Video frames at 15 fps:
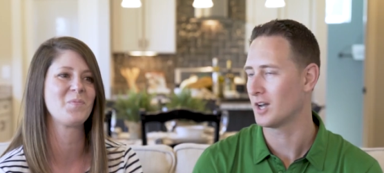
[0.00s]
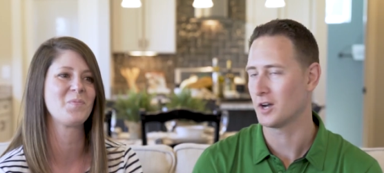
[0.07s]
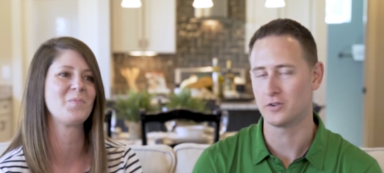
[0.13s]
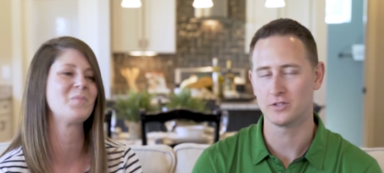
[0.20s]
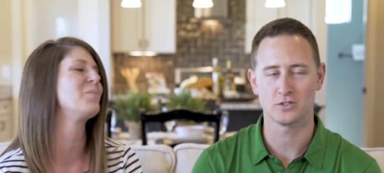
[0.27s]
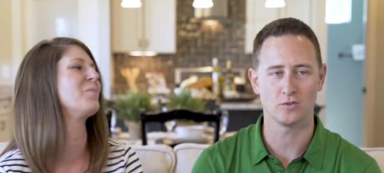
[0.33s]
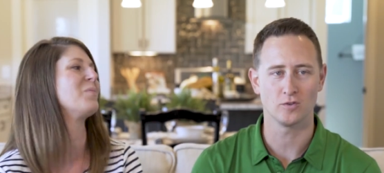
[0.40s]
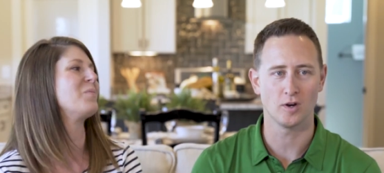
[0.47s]
Speaker 1: I
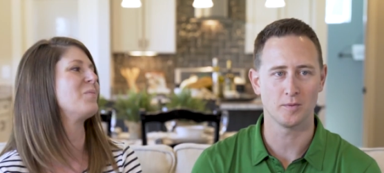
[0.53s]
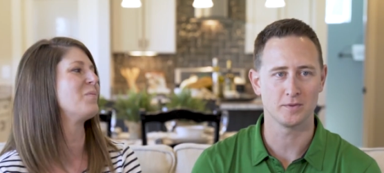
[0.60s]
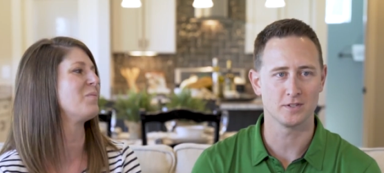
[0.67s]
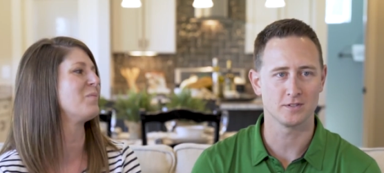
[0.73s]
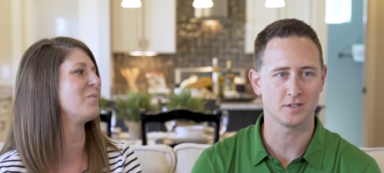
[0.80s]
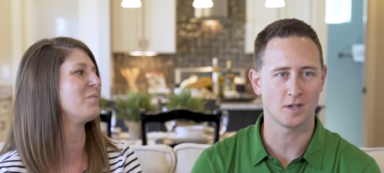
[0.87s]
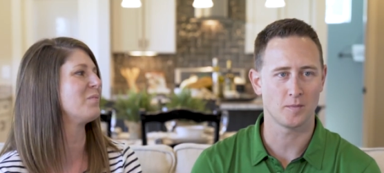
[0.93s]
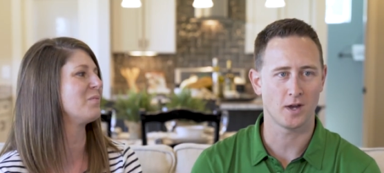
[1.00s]
always grew up in
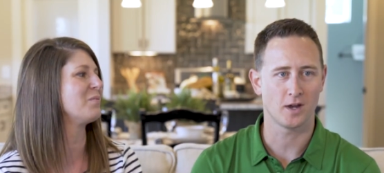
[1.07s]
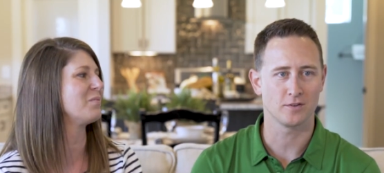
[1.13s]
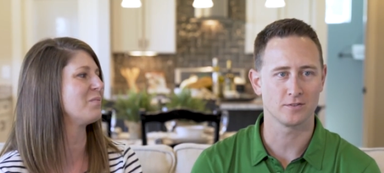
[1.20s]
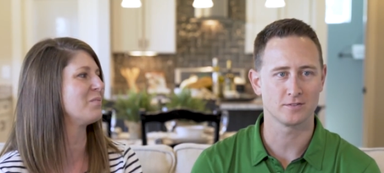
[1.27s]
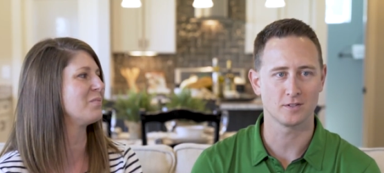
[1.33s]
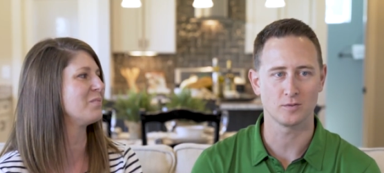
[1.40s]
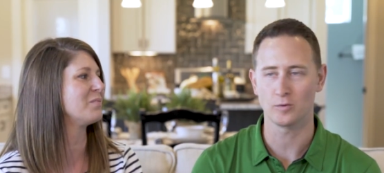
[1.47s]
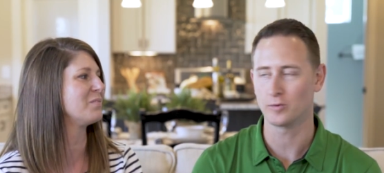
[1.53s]
the same
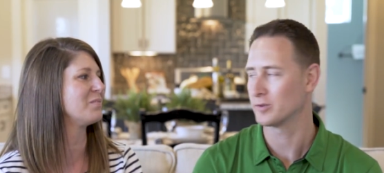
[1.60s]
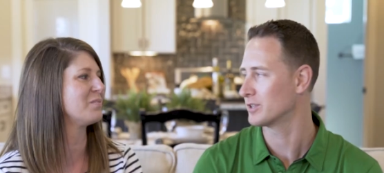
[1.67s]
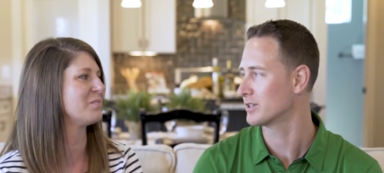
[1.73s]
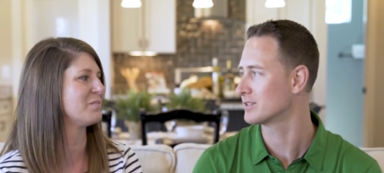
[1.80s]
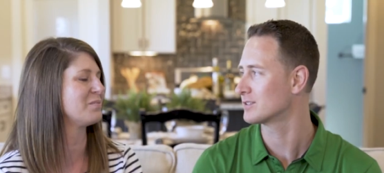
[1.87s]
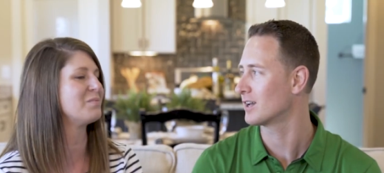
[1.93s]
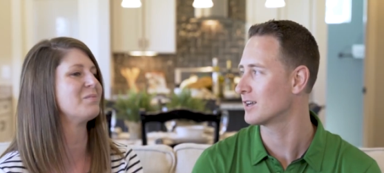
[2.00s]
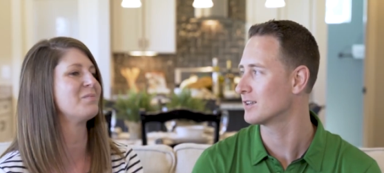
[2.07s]
house, and we're
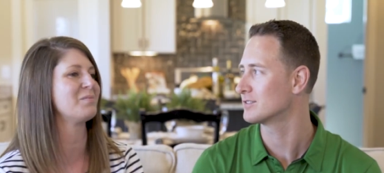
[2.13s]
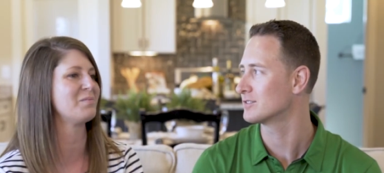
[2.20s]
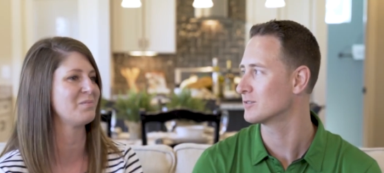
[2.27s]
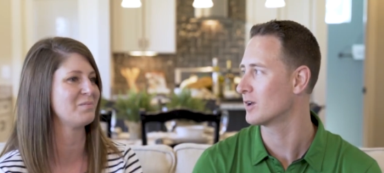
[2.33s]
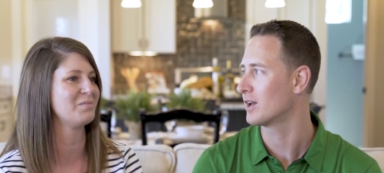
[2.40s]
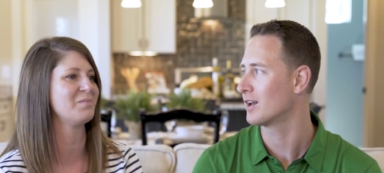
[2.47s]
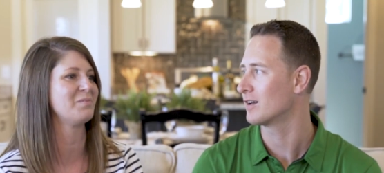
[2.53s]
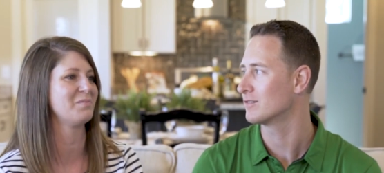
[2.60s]
really excited
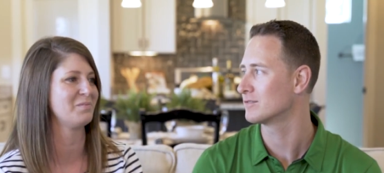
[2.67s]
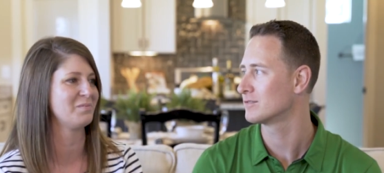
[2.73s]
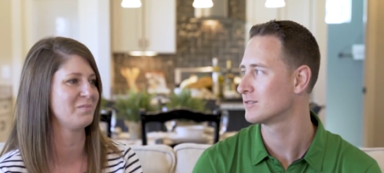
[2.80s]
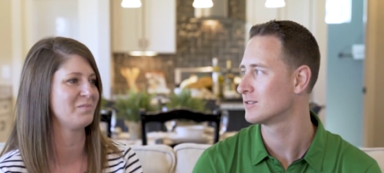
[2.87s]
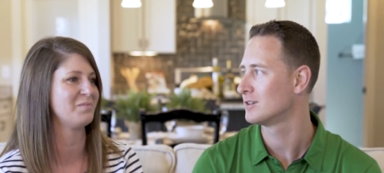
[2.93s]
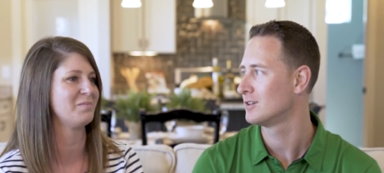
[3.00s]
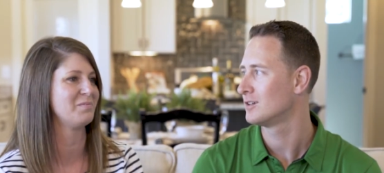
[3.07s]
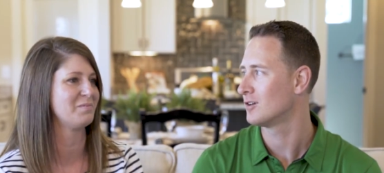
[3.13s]
to have
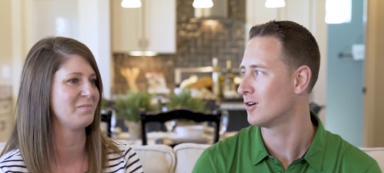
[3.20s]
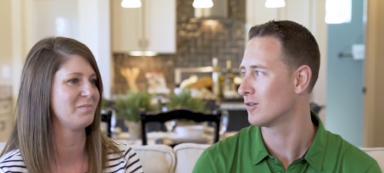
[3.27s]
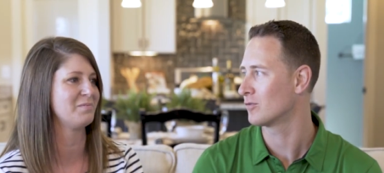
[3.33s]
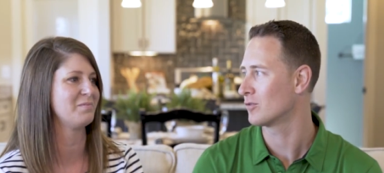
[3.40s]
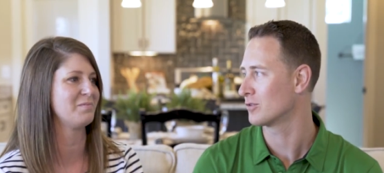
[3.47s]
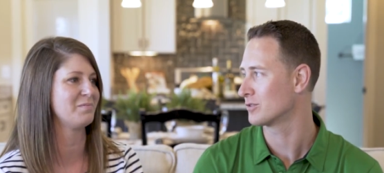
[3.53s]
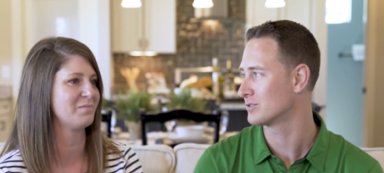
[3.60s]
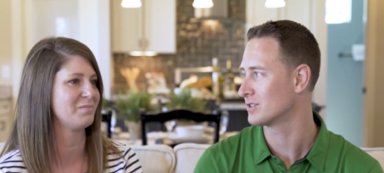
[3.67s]
our
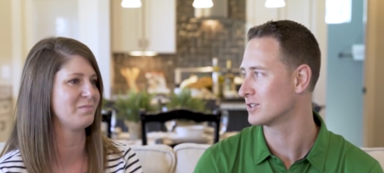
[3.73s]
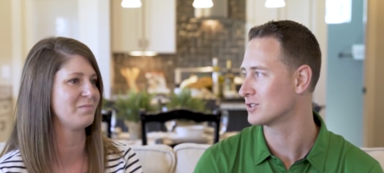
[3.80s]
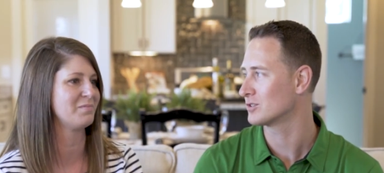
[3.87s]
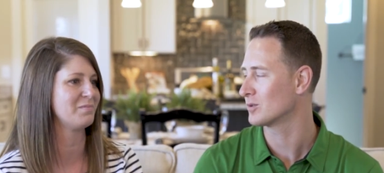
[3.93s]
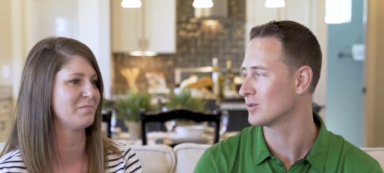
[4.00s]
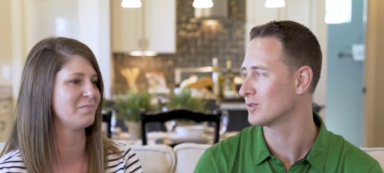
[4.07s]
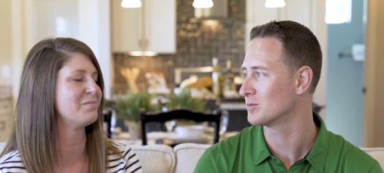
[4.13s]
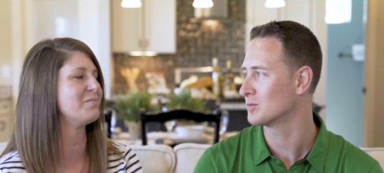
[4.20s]
four and six
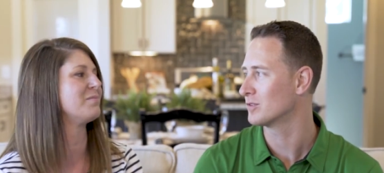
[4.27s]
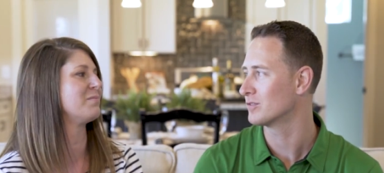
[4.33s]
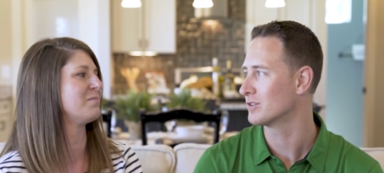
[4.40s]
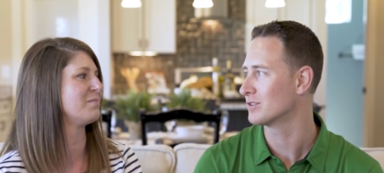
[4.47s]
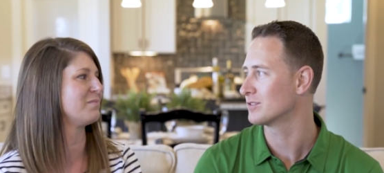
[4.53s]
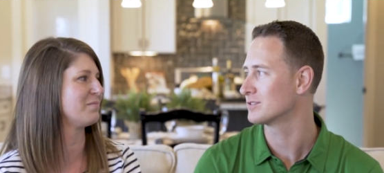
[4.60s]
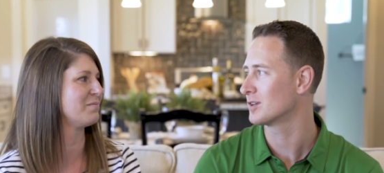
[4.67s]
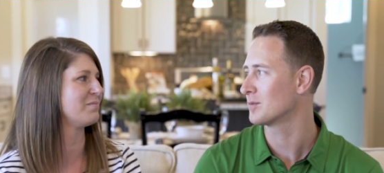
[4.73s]
year old move
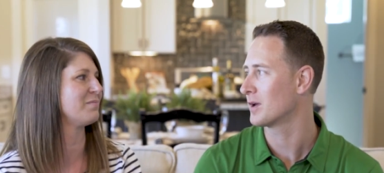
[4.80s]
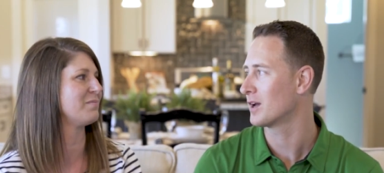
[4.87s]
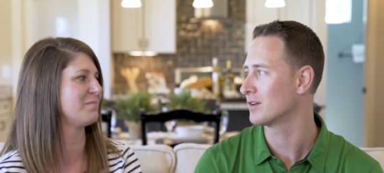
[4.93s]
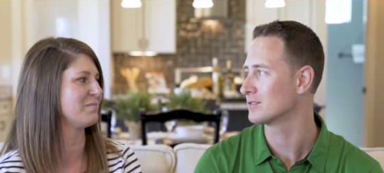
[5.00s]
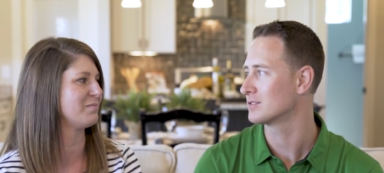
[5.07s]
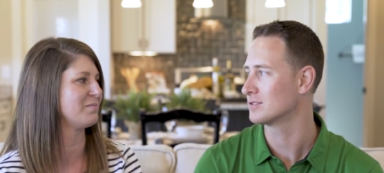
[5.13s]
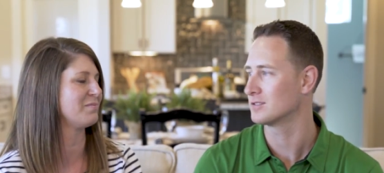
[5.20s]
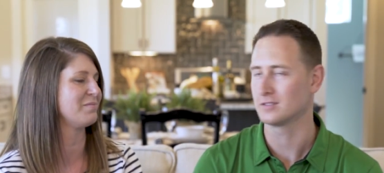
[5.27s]
into the same
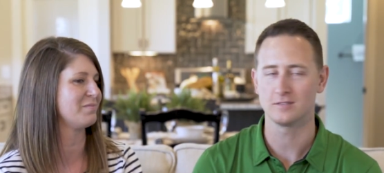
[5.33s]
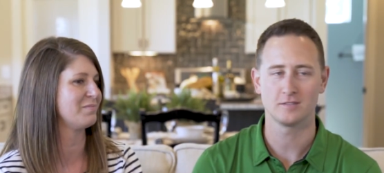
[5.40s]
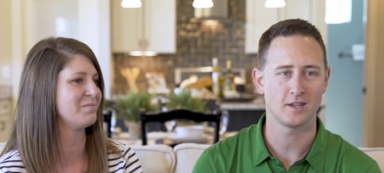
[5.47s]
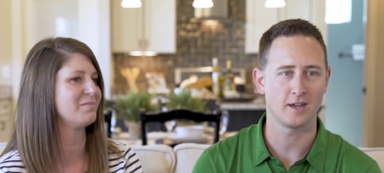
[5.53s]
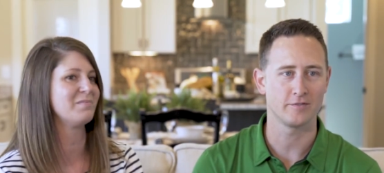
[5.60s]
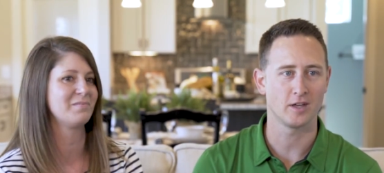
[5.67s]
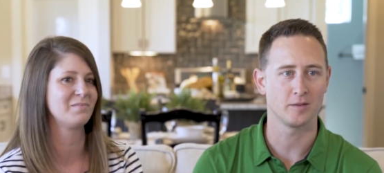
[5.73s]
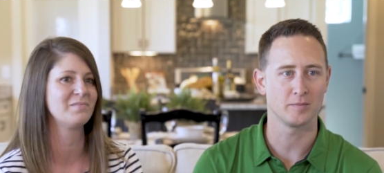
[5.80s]
house and
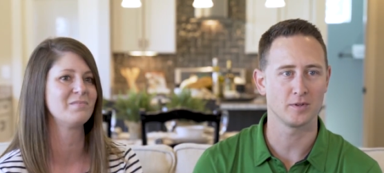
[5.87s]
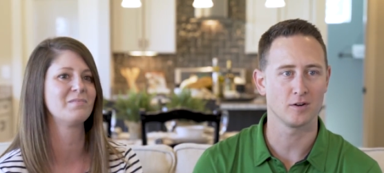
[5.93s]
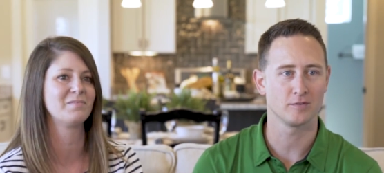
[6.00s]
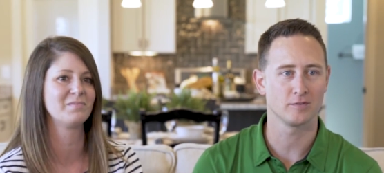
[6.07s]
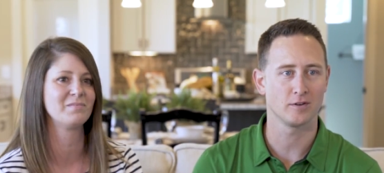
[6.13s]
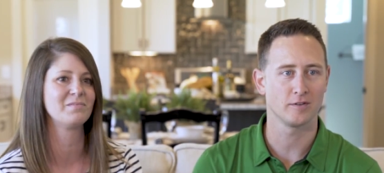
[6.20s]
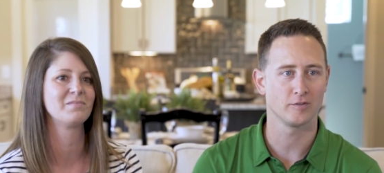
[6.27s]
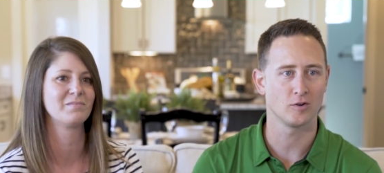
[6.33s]
have that be our
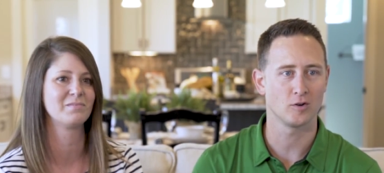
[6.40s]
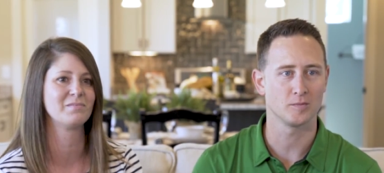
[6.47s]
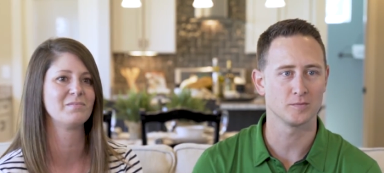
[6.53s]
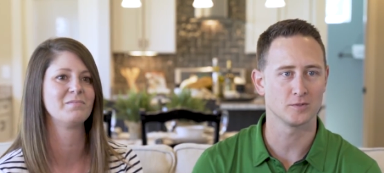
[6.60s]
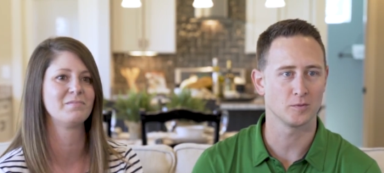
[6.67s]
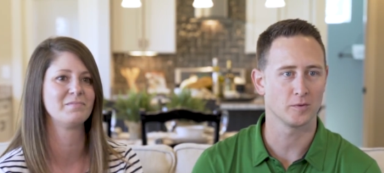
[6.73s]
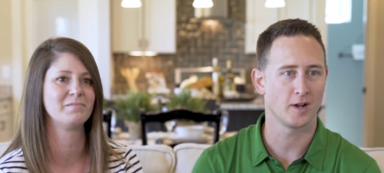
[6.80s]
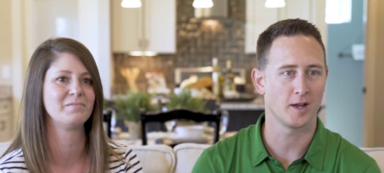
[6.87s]
forever home.
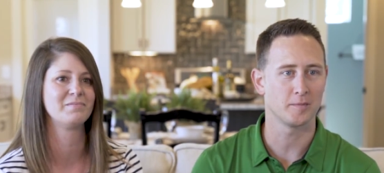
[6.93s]
So we're